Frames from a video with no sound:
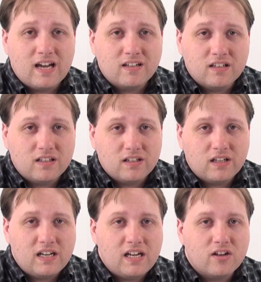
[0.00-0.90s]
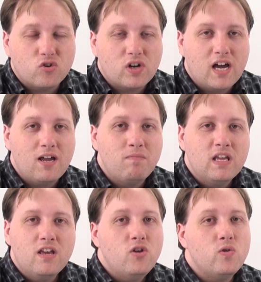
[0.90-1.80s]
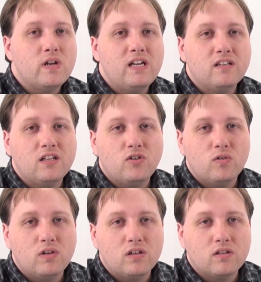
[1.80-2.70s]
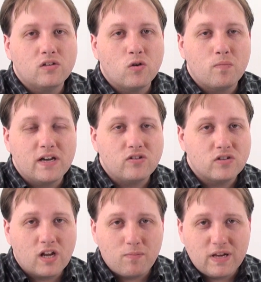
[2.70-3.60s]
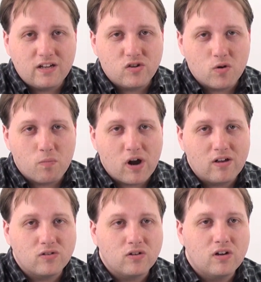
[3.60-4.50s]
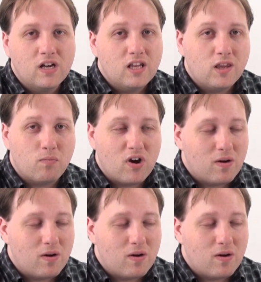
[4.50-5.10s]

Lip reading: to access this any other time, you can easily do so by just typing into your browser the